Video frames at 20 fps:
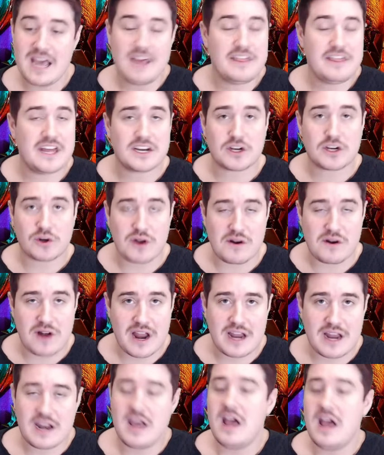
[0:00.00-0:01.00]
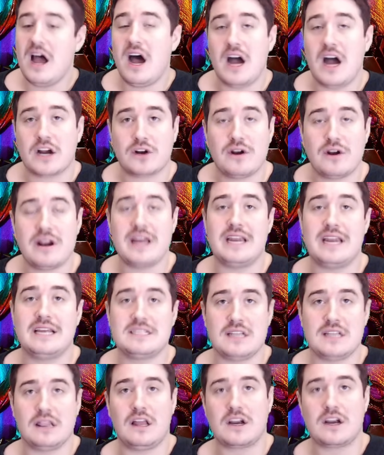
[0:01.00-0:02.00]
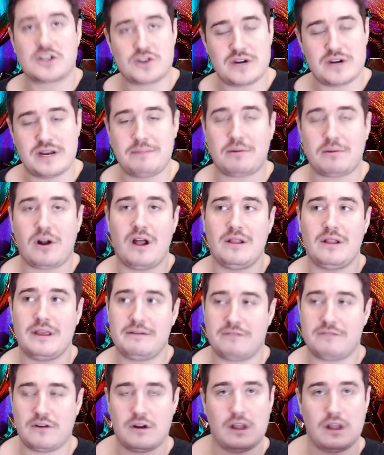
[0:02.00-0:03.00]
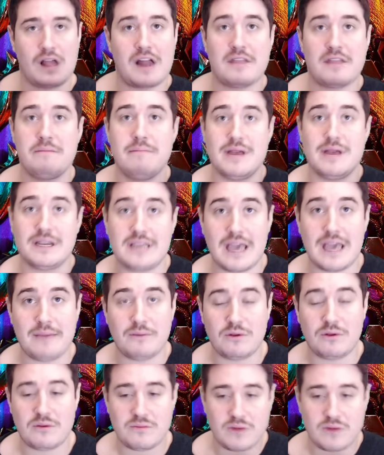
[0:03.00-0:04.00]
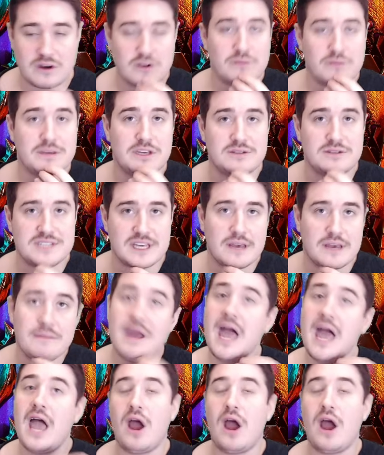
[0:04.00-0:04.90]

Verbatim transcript: Then crit rate. Uh, crit rate is a luxury probably for a lot of the mid game when you'll be using him.